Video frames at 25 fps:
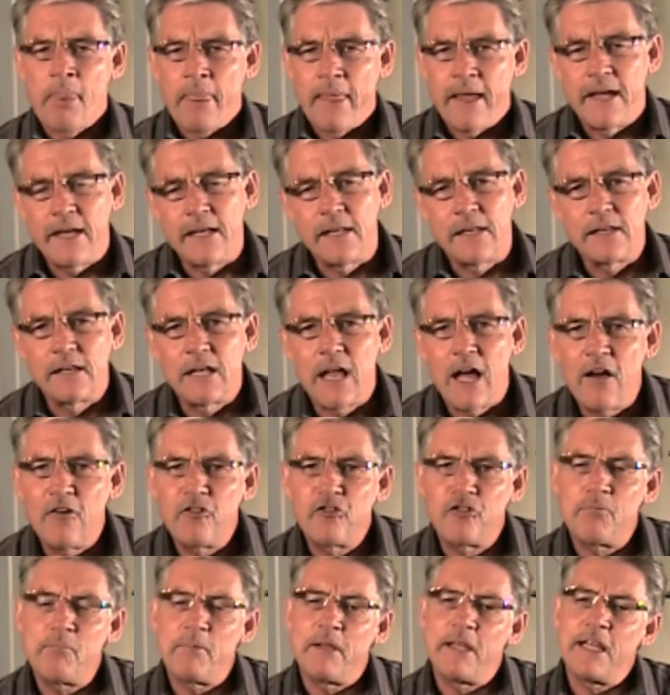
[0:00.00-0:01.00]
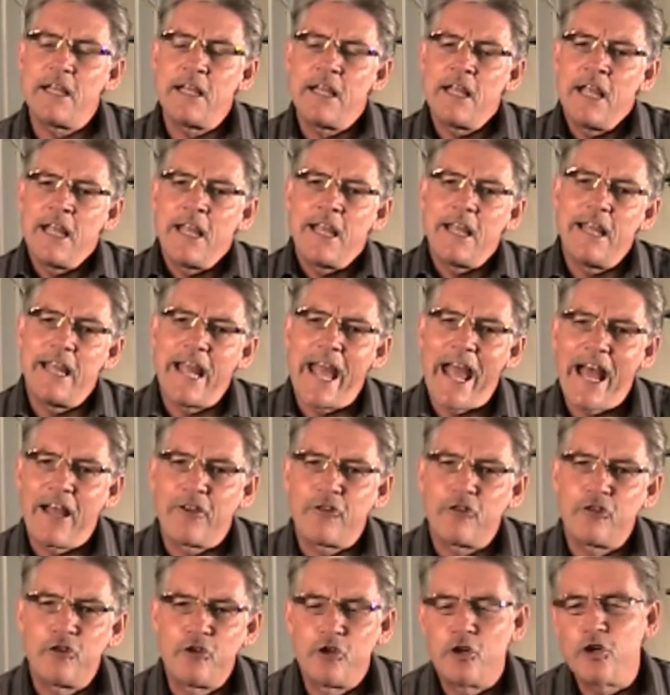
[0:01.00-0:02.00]
He loves me. He
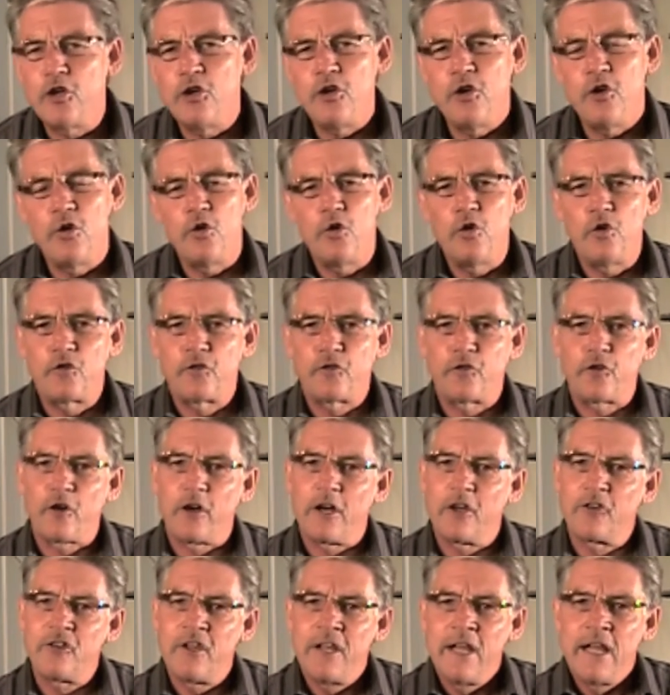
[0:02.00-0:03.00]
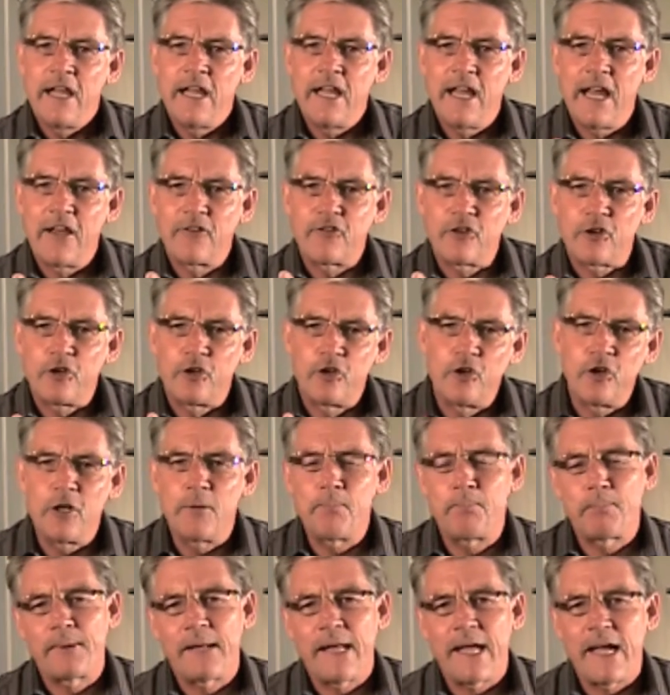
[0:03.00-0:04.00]
has good news for us. He has a
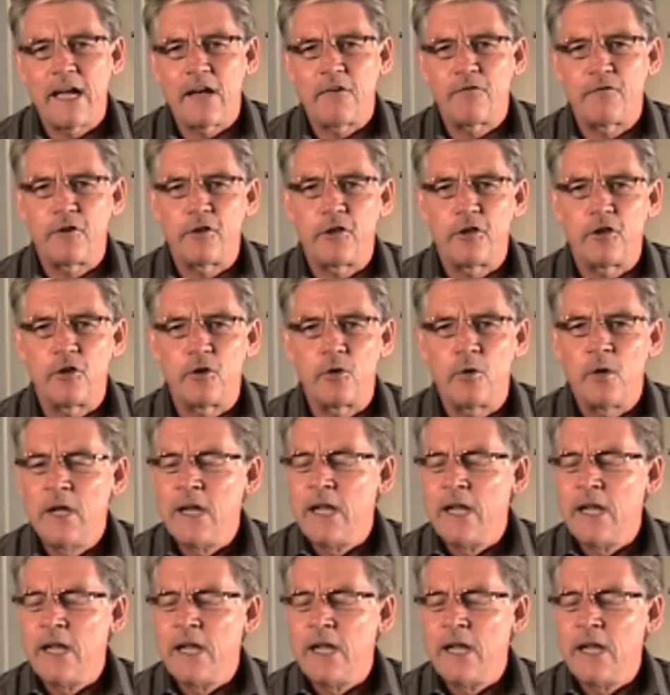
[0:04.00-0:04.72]
good plan for you.